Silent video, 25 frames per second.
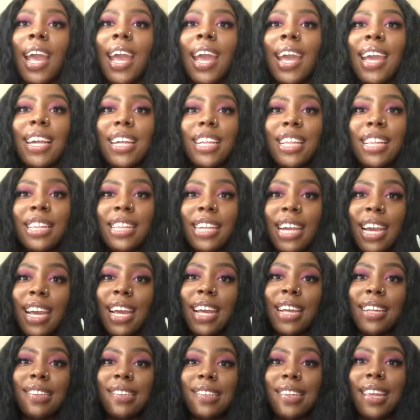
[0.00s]
it
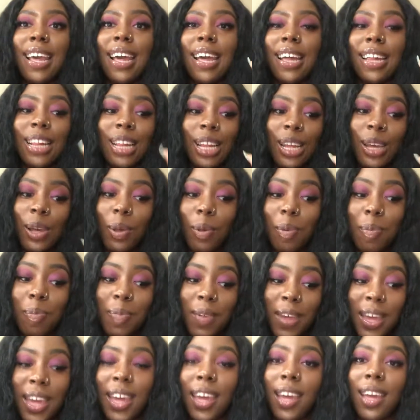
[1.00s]
sheds a little
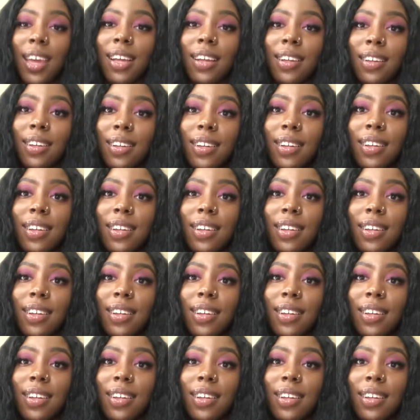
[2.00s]
bit.